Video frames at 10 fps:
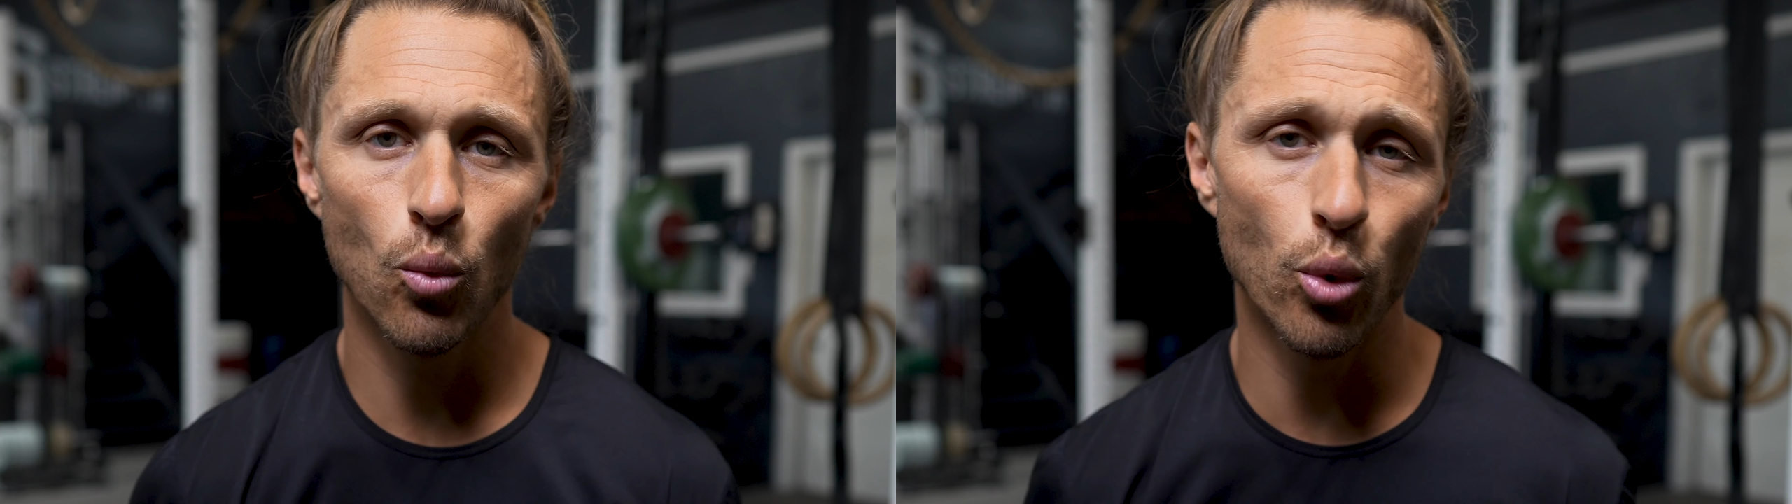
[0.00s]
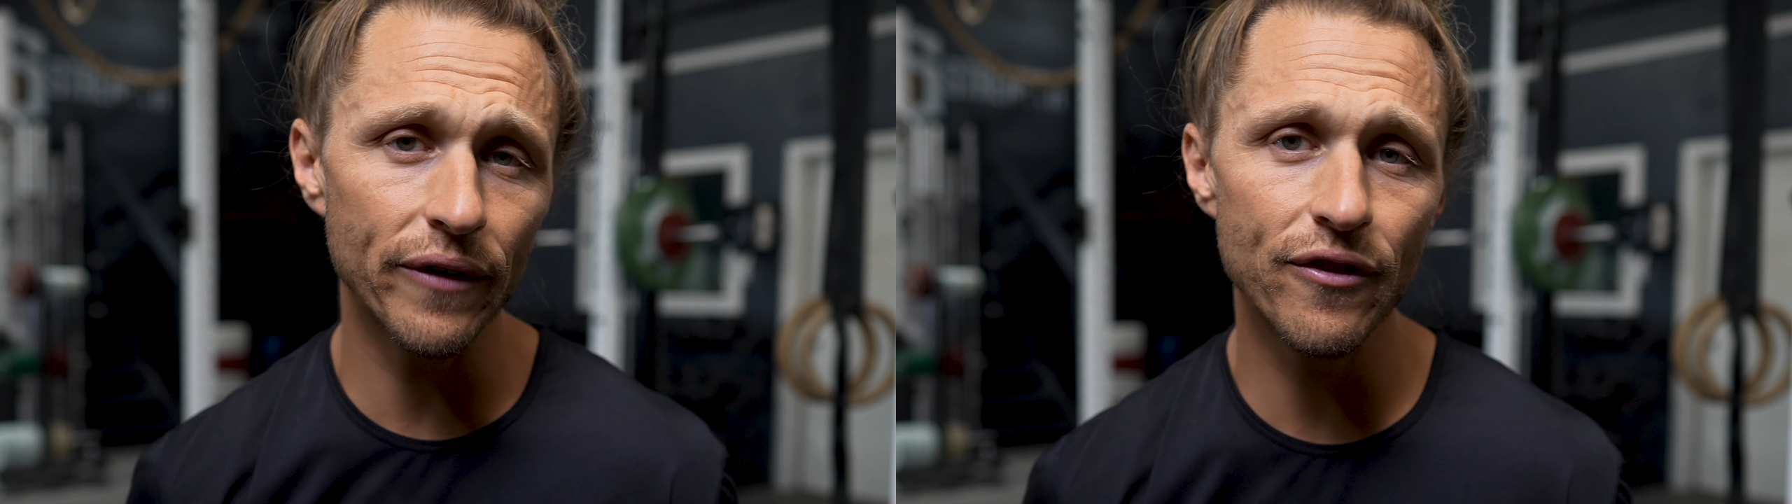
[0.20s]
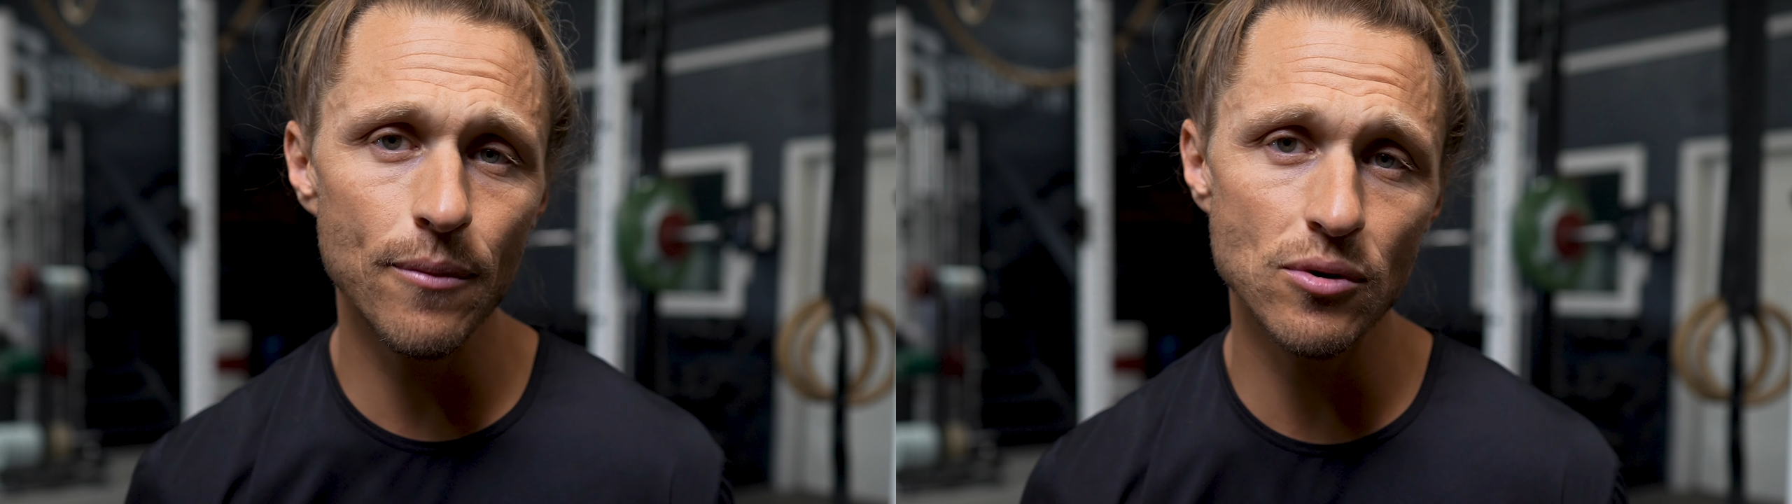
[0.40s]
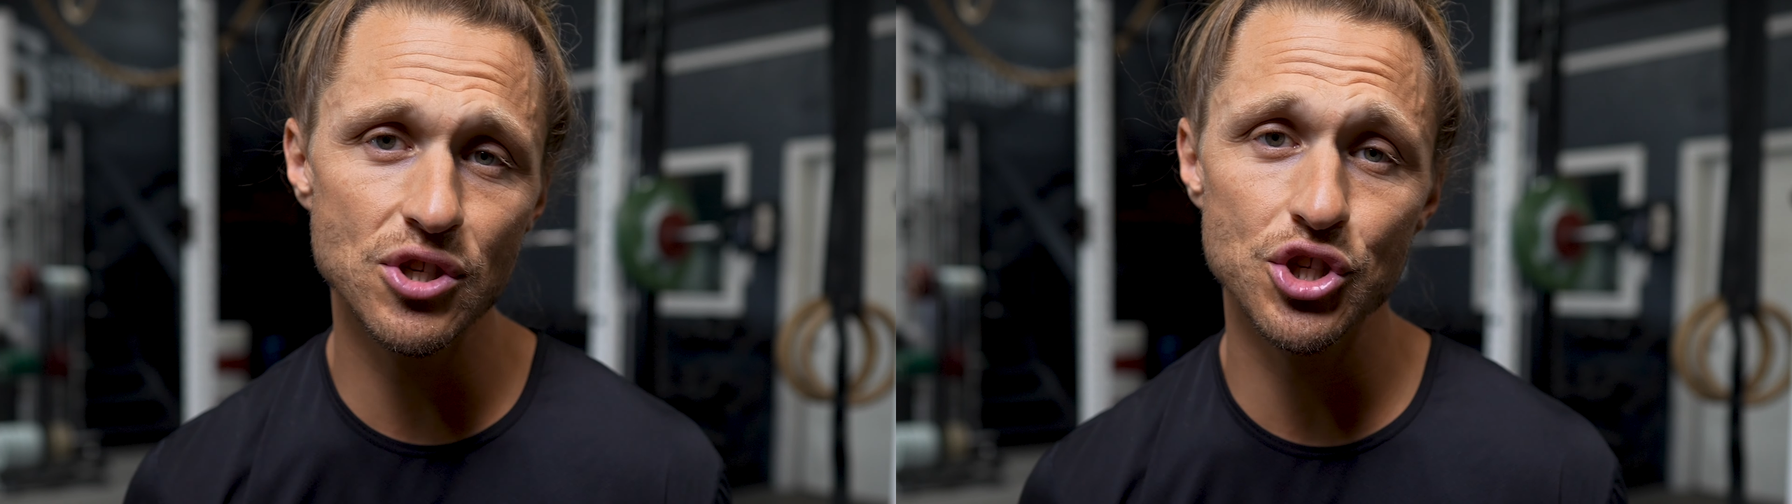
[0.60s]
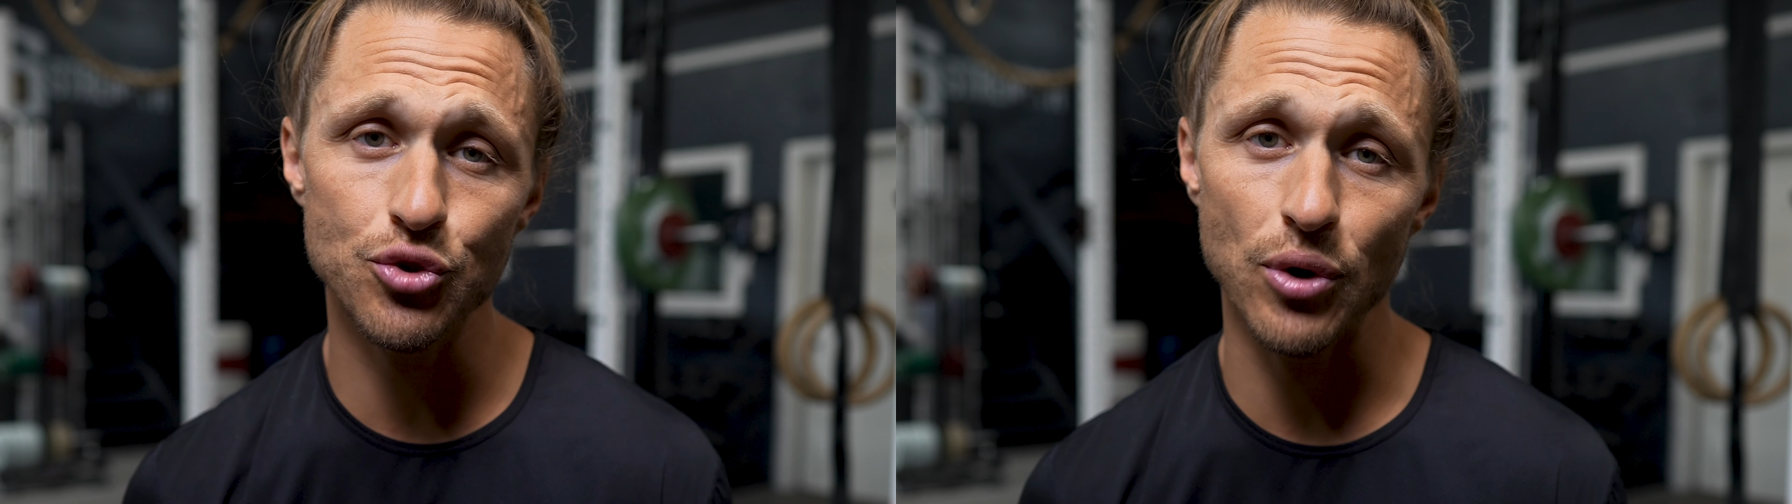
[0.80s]
One of the
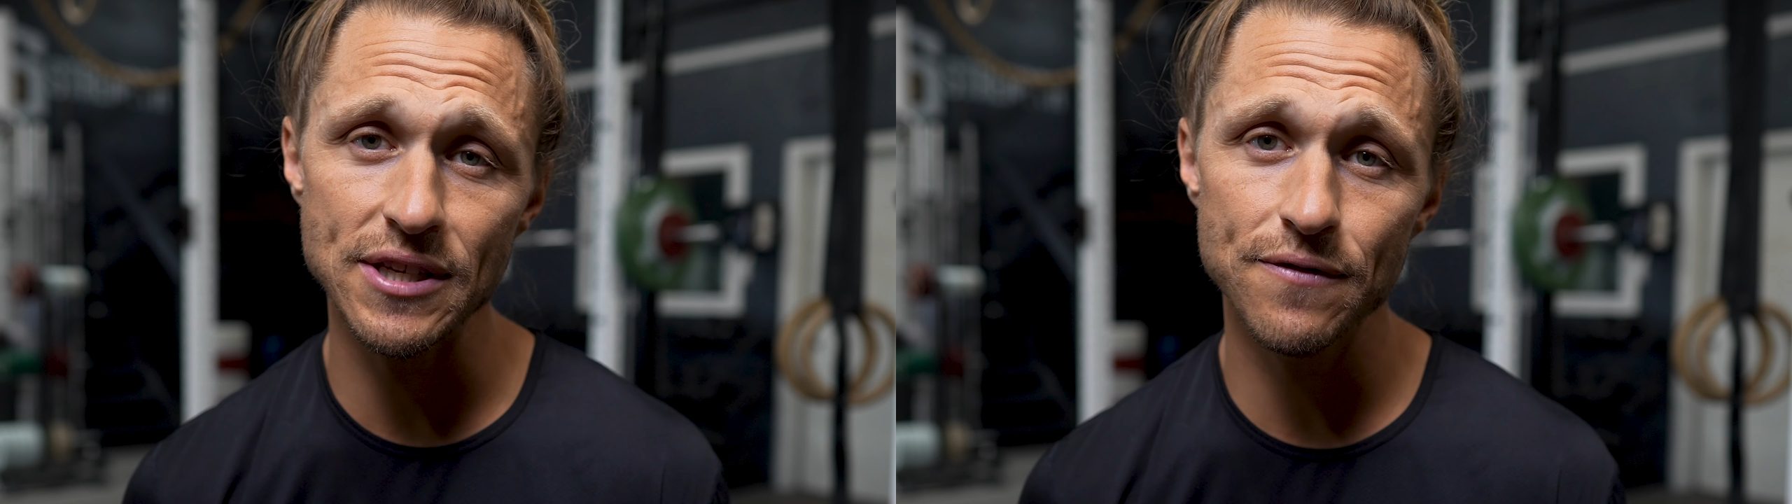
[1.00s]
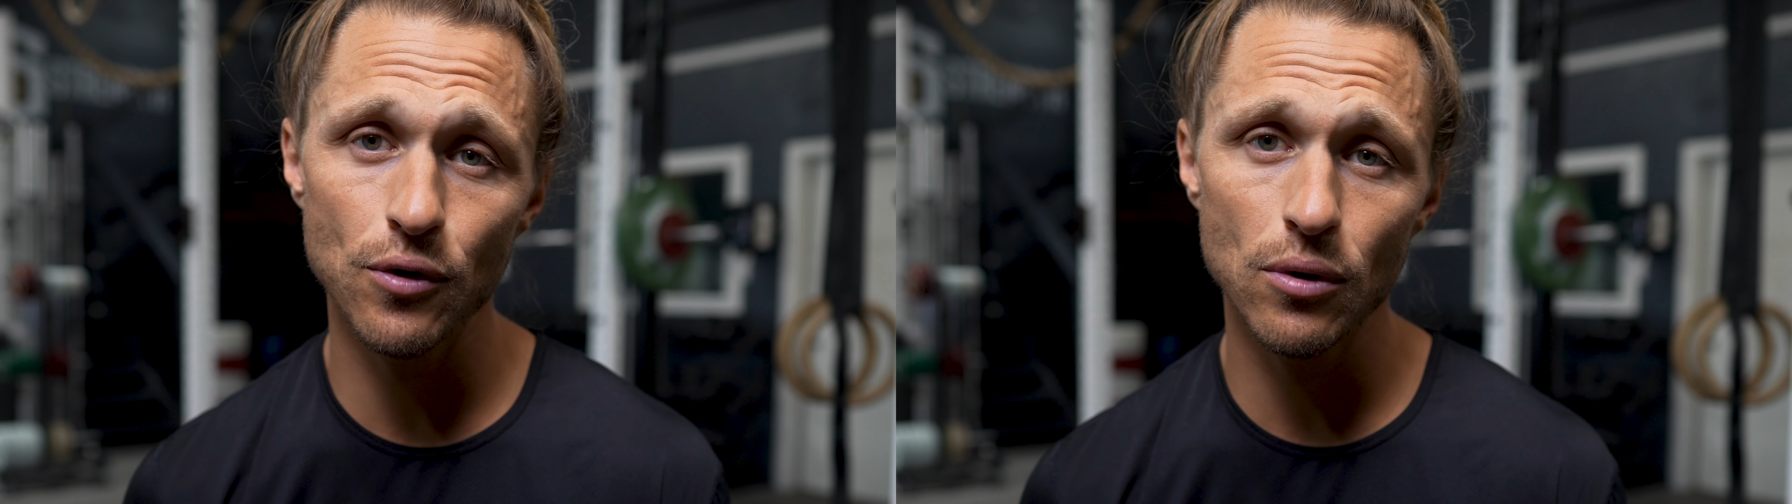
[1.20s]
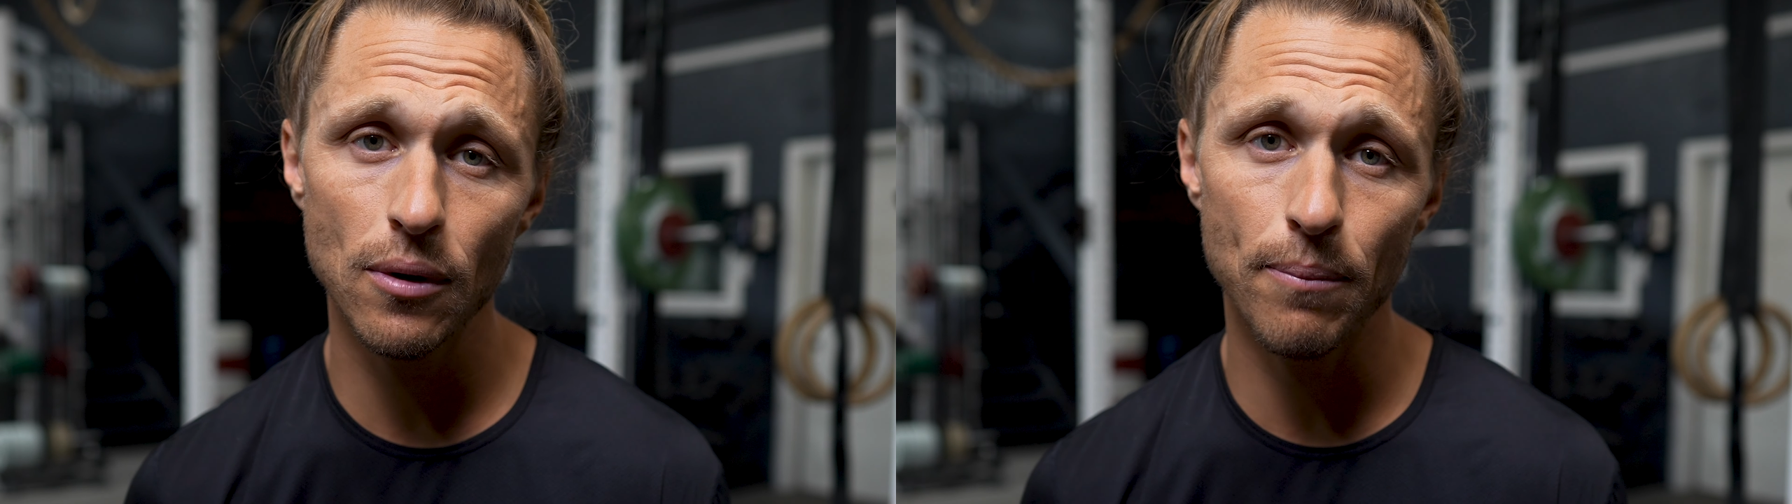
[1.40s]
most stressful